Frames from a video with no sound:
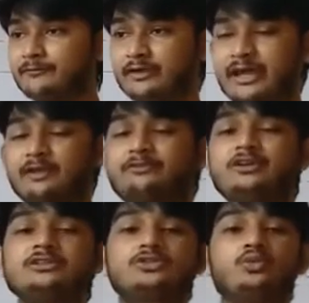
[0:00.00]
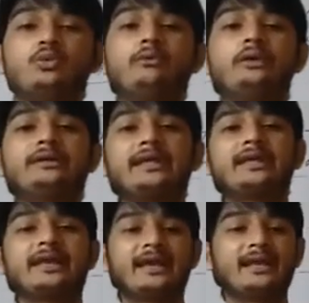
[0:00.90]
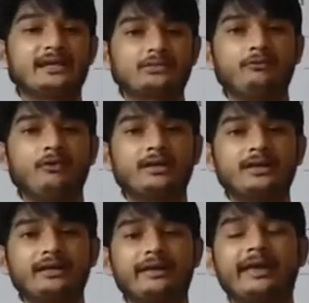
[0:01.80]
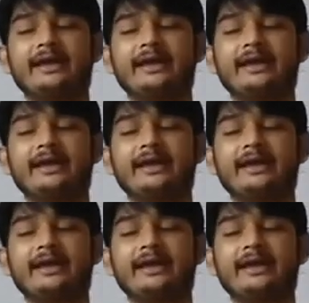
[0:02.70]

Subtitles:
At first, we will take a glass of water,